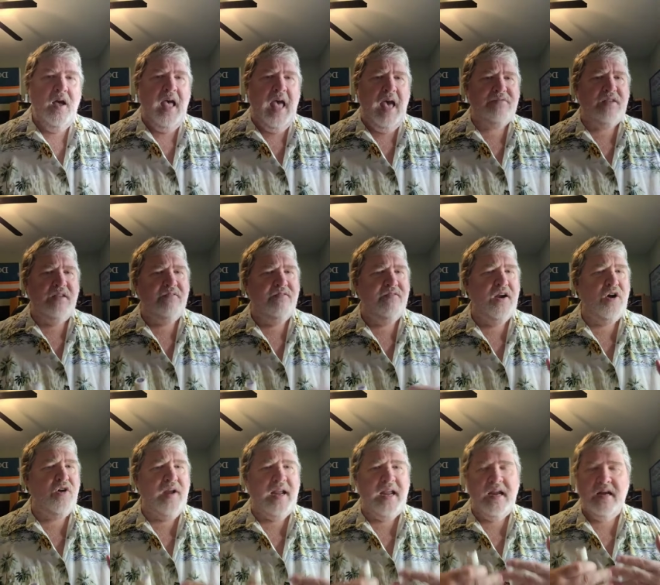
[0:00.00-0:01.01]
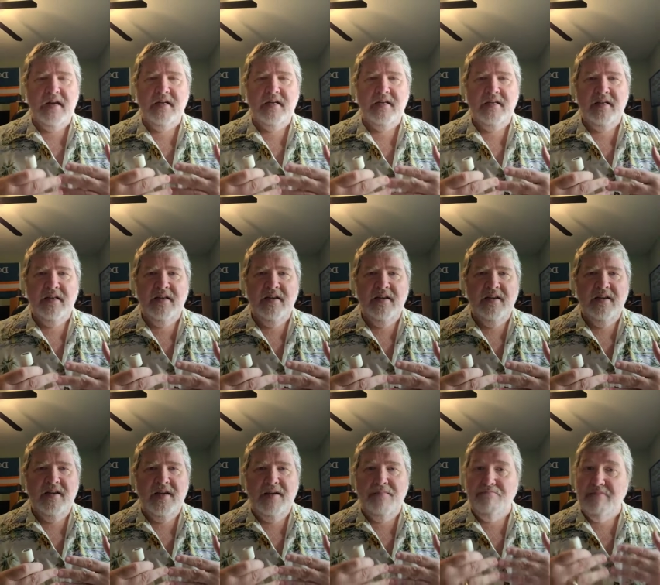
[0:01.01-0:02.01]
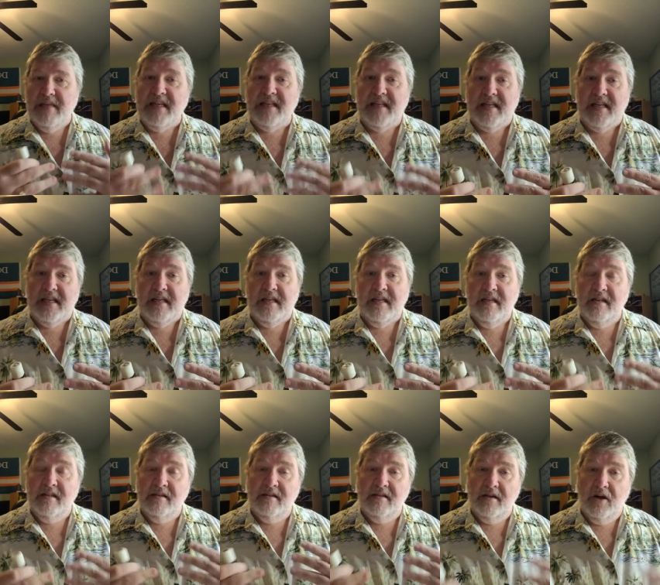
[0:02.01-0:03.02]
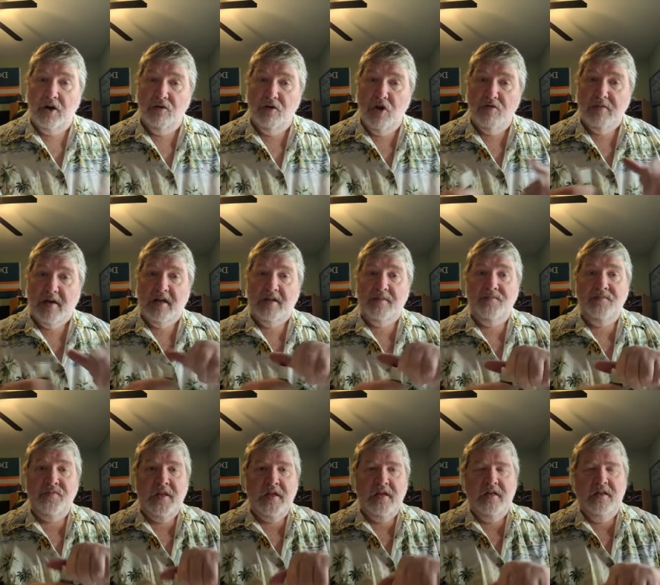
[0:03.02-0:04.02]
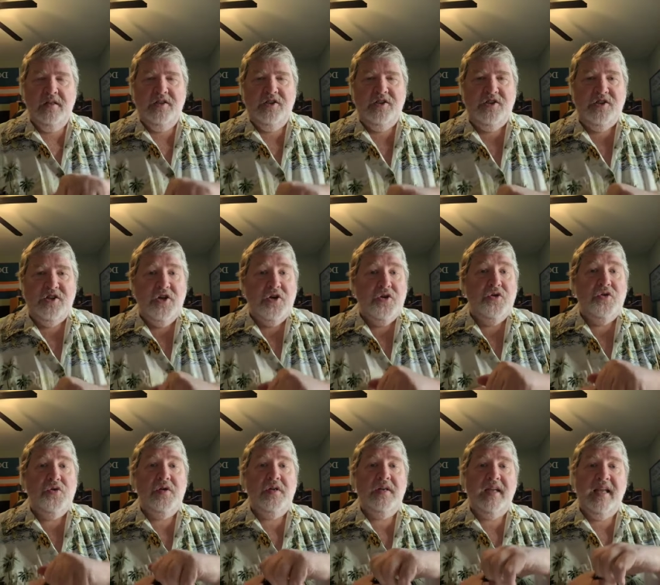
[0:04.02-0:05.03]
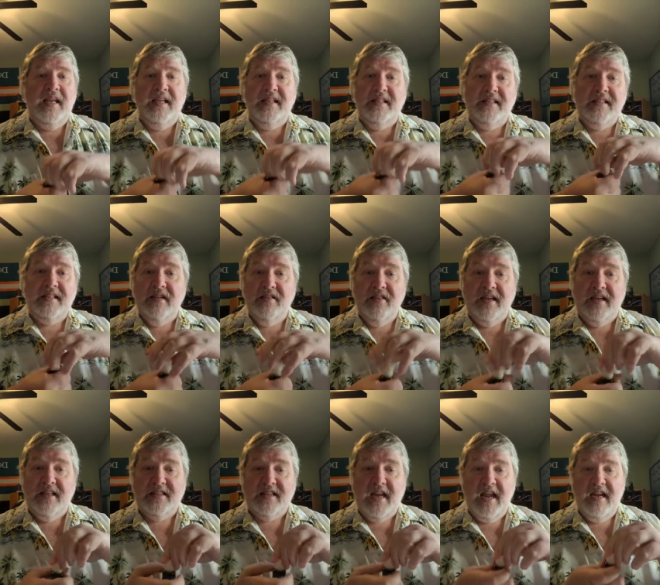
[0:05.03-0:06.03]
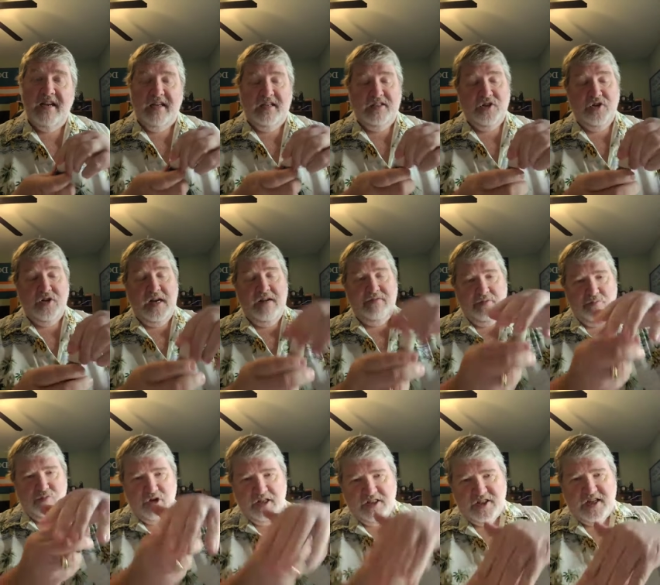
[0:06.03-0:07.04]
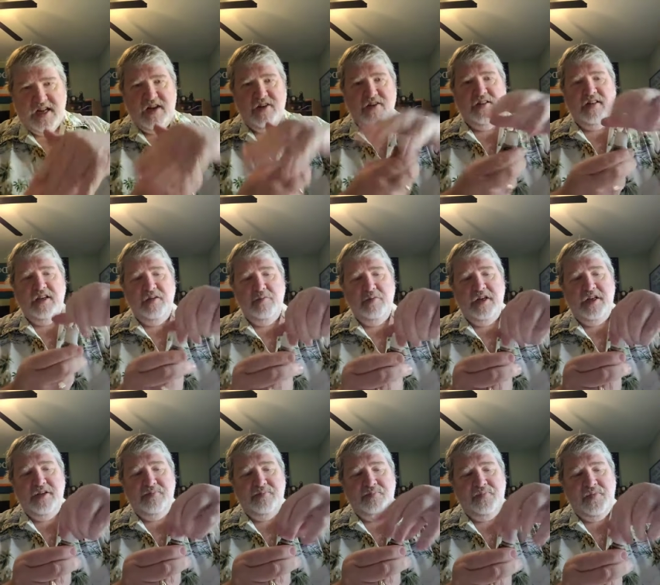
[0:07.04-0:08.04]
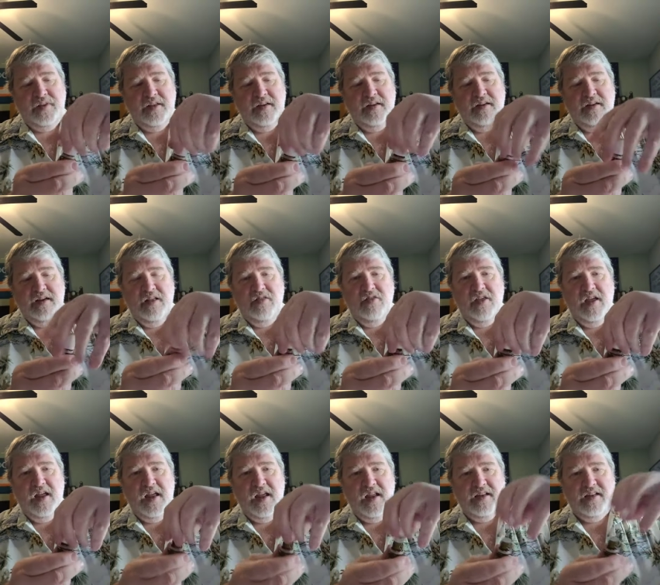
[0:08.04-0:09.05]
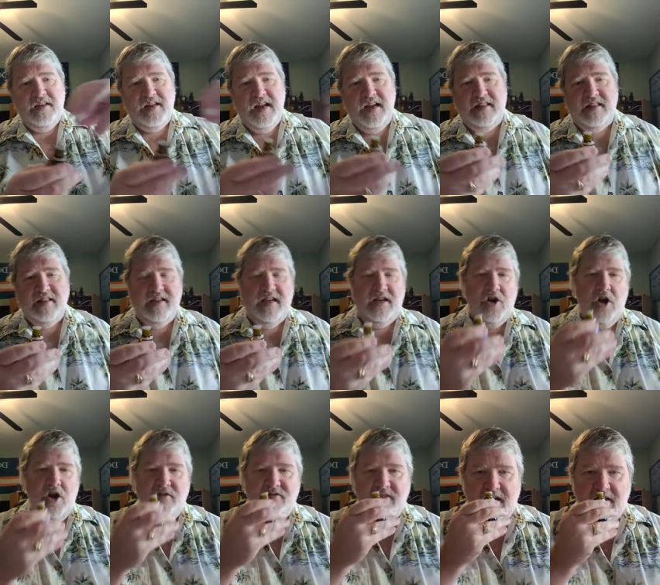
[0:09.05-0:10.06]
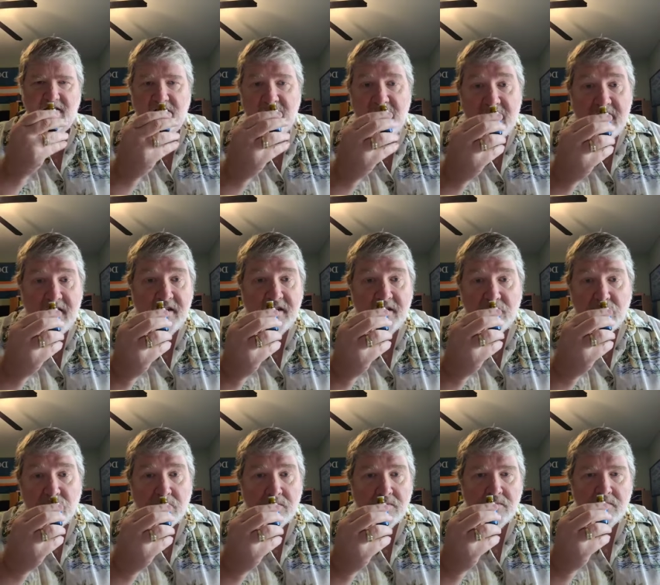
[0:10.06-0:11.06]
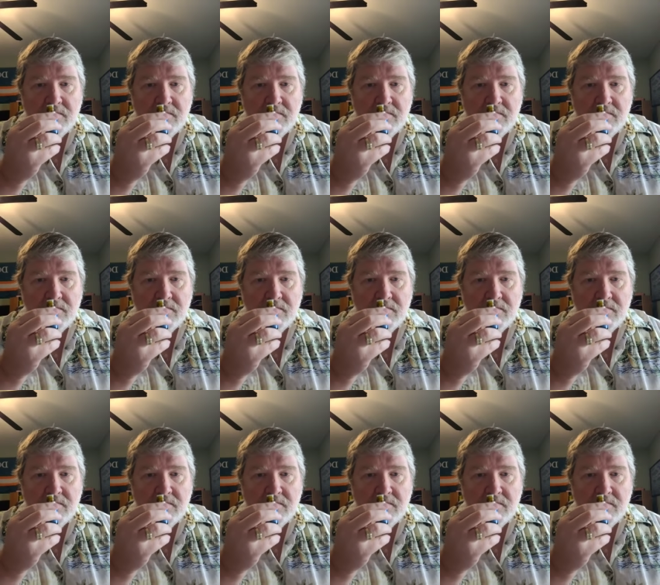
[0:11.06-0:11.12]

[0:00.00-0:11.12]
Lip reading: have a very minty aroma, so kids think it's candy. So you have to press down a little bit, and then you take the thing off, and then you...